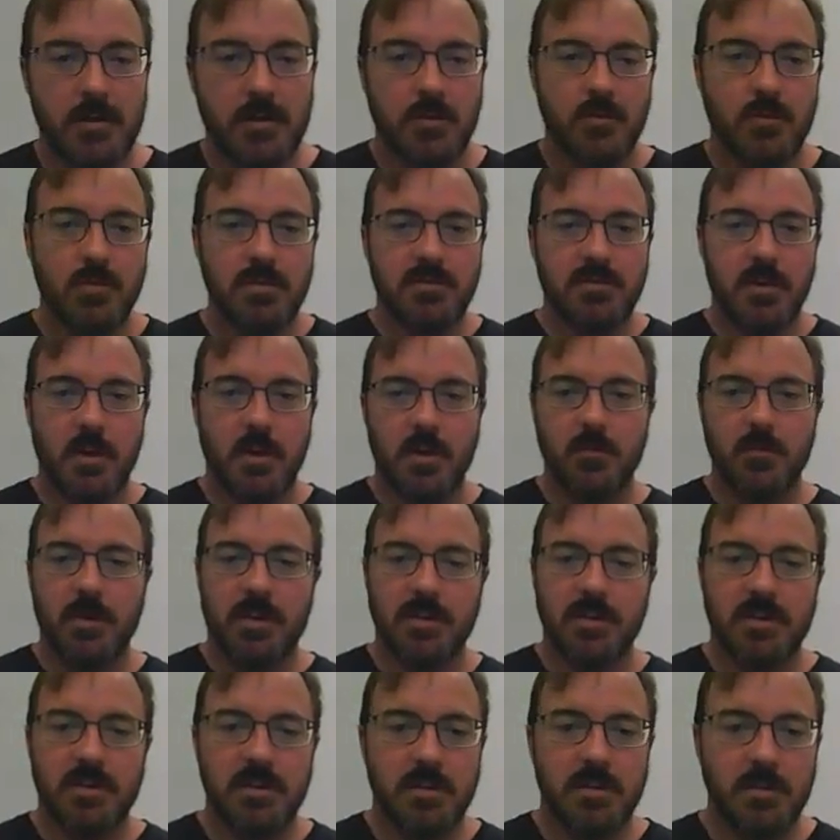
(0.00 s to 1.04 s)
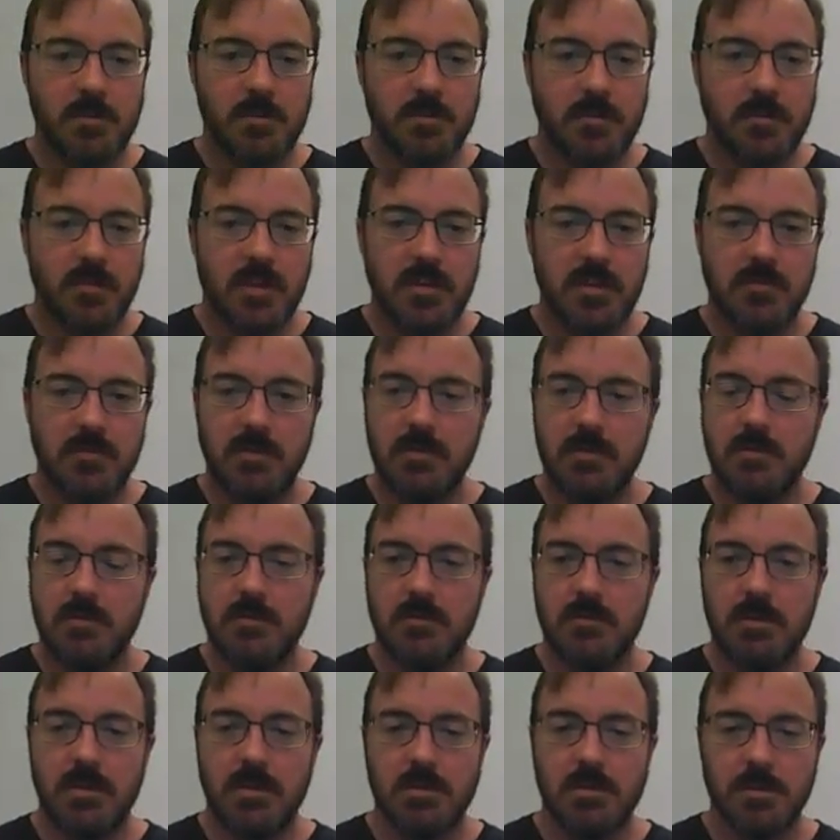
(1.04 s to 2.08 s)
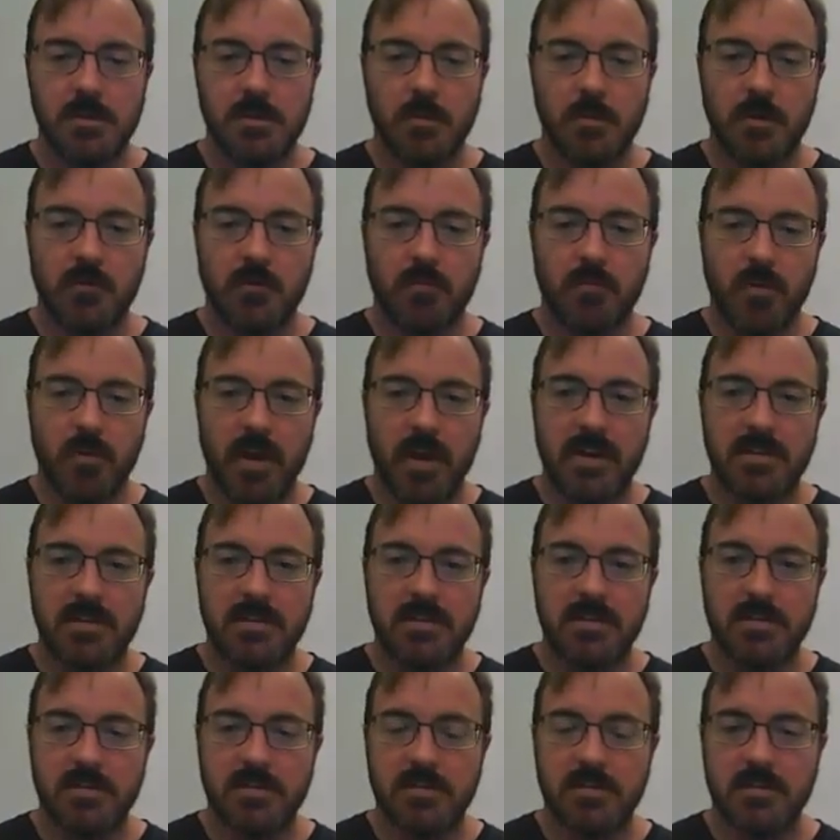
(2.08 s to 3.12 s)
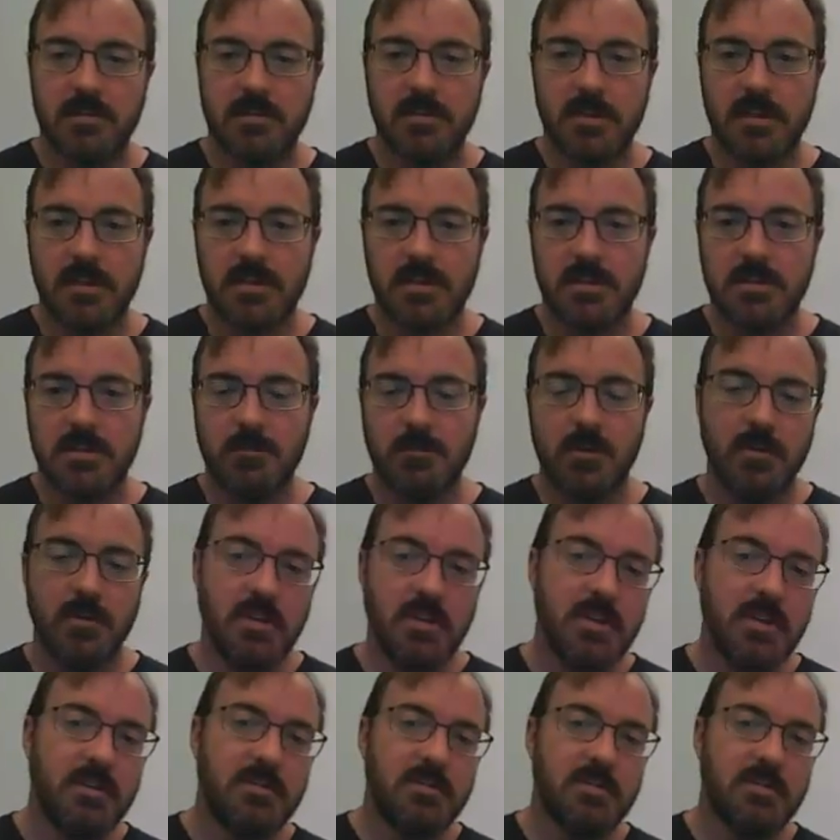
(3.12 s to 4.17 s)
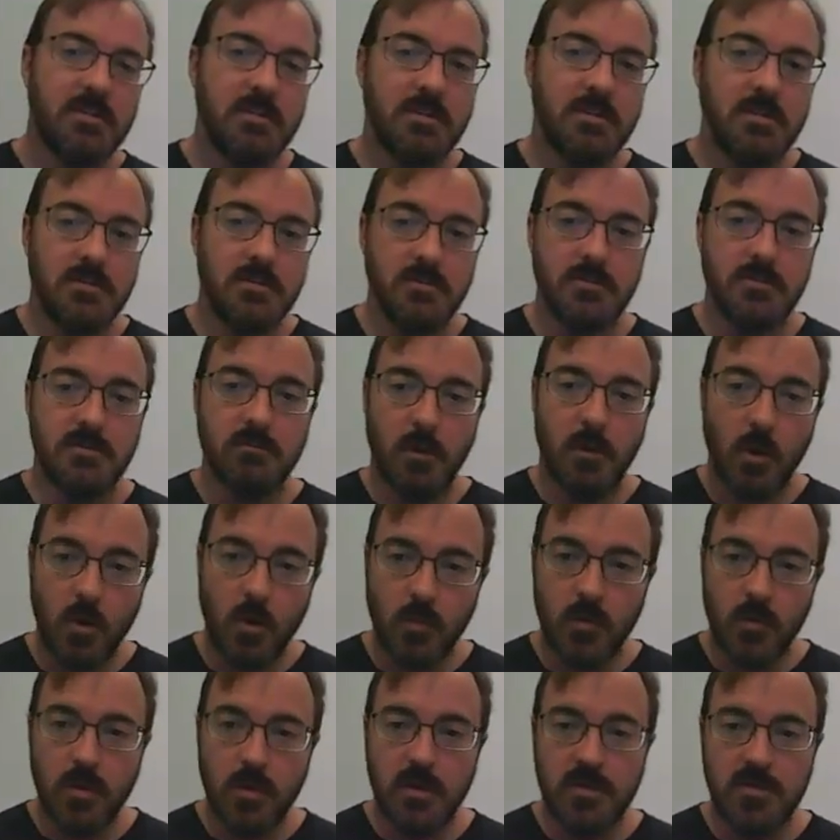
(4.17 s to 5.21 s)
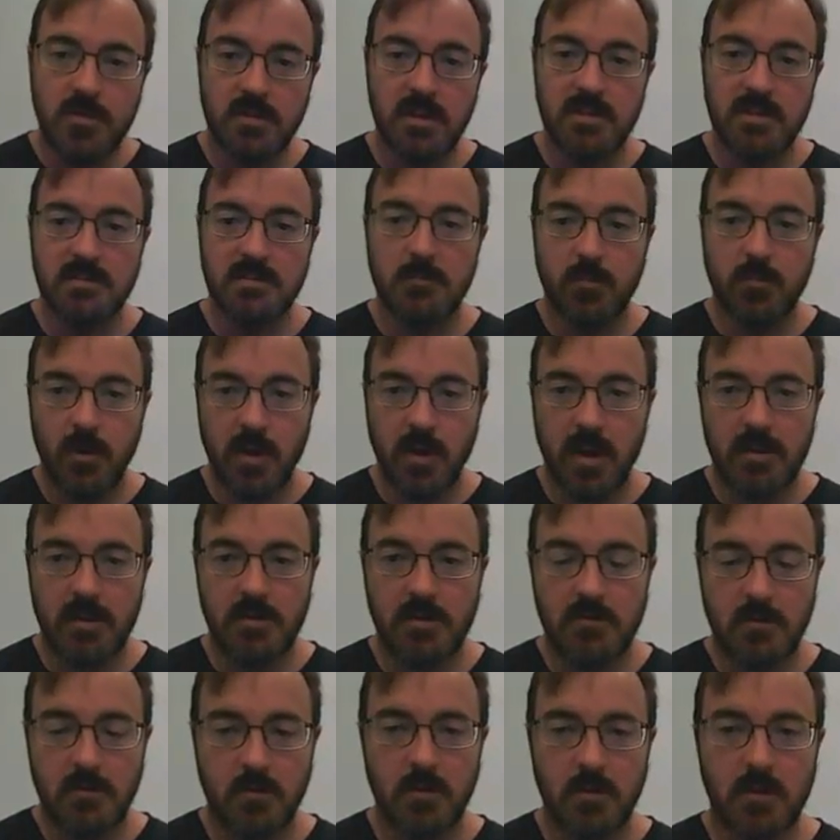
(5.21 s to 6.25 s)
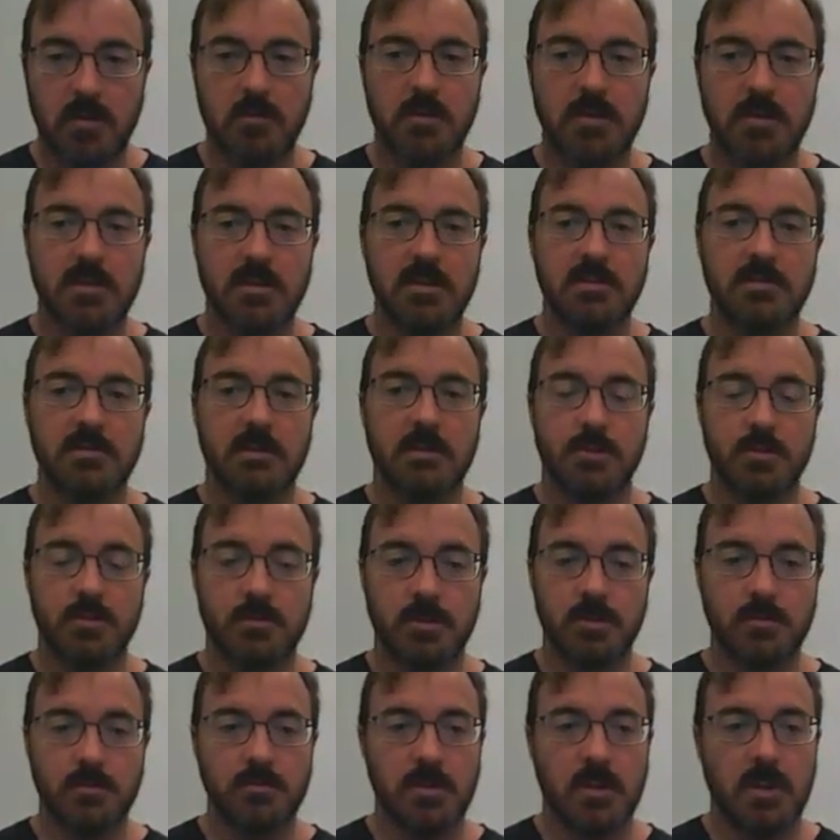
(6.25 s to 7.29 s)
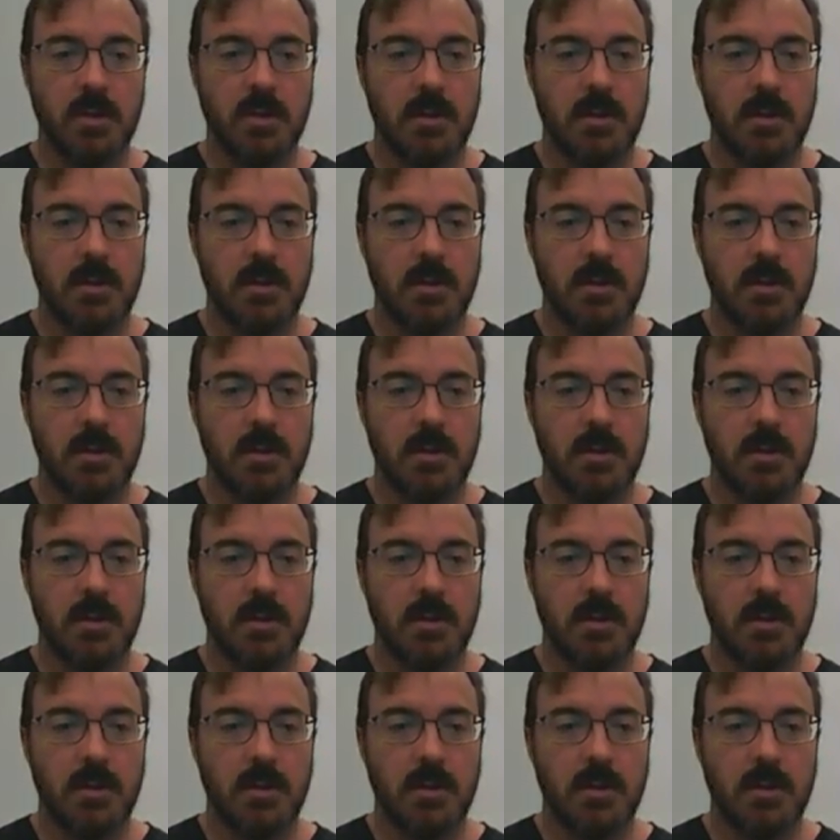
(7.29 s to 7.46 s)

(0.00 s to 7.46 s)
We'll talk about them, give you a little bit of practice to look at them. You need to do some homework to get some practice with working with these on your own.